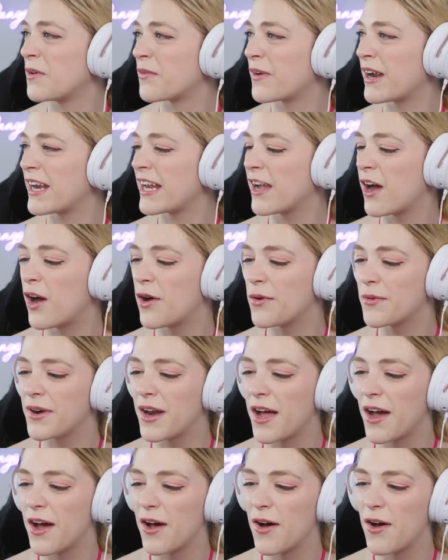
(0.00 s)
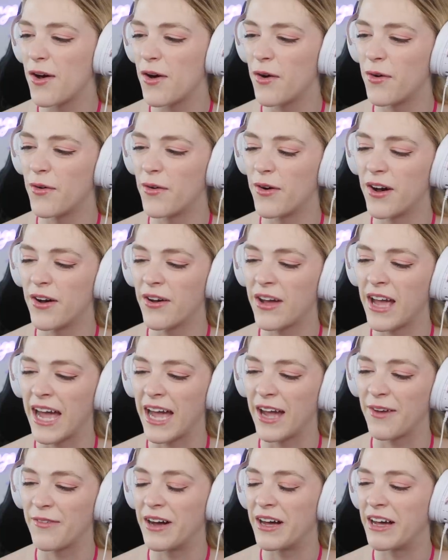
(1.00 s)
already. Oh no.
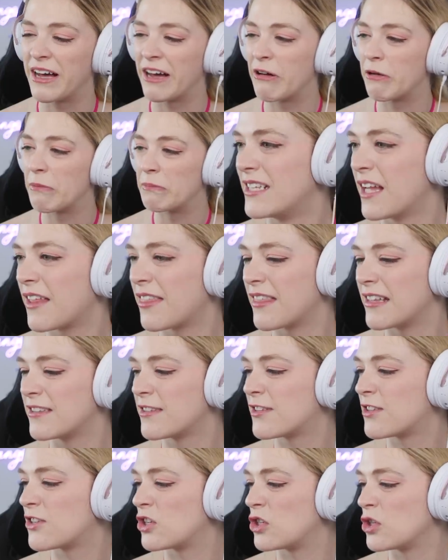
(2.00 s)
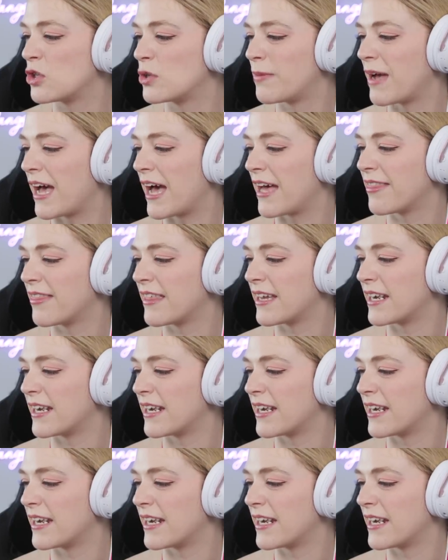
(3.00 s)
Okay, well, I hope nothing's too bad